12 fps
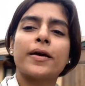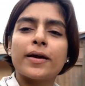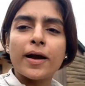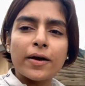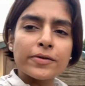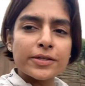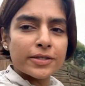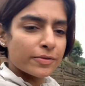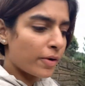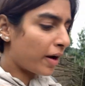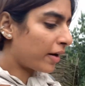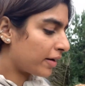are now just
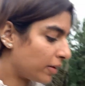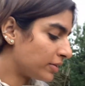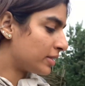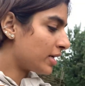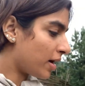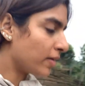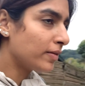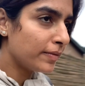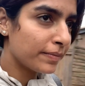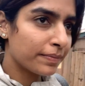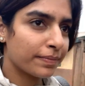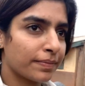walking around the town
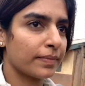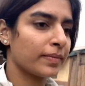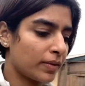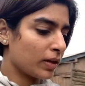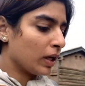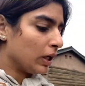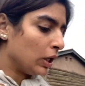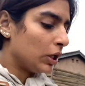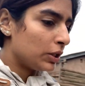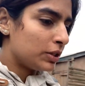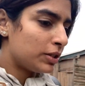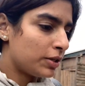
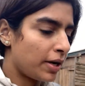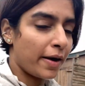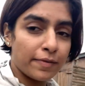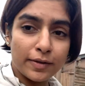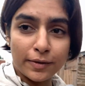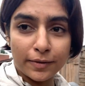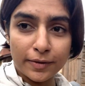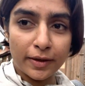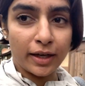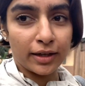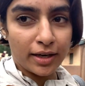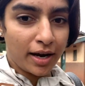to have a look
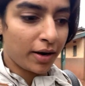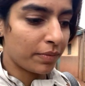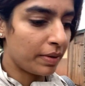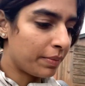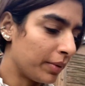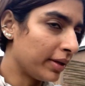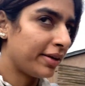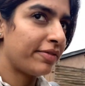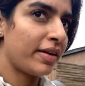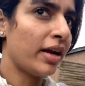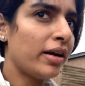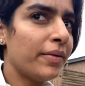at how people live
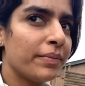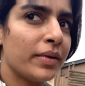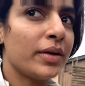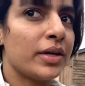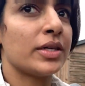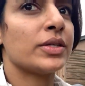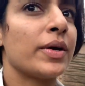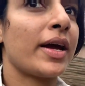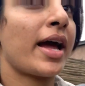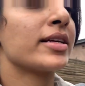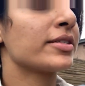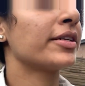here. So I
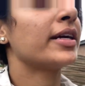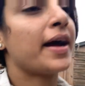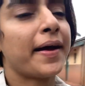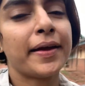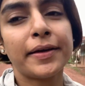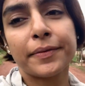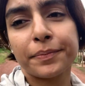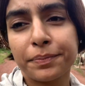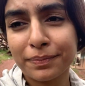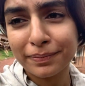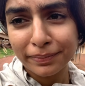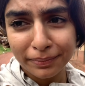asked our guide,
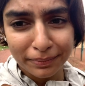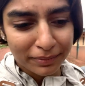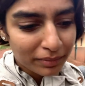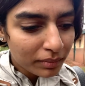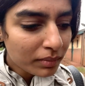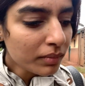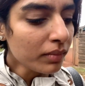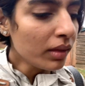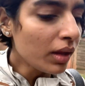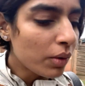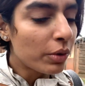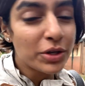
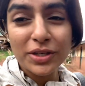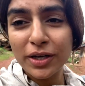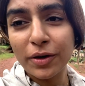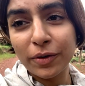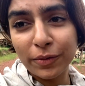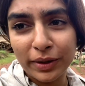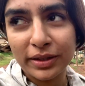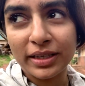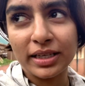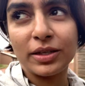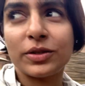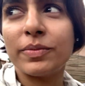where do they go when
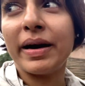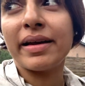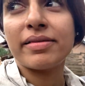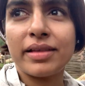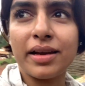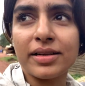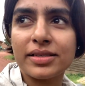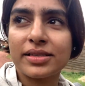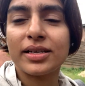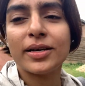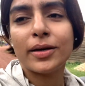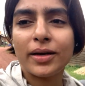they need to buy things?
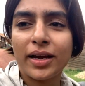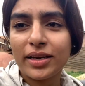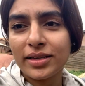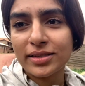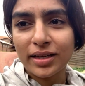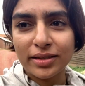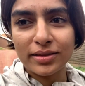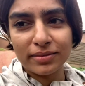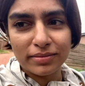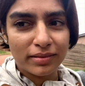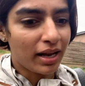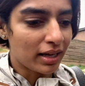And he said,
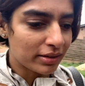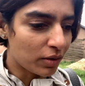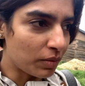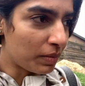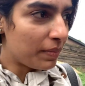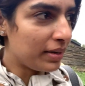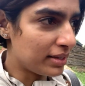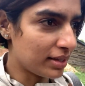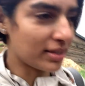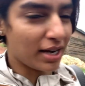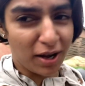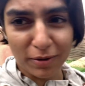lahat daw mabibili sa
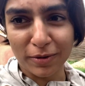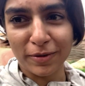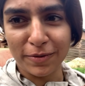town,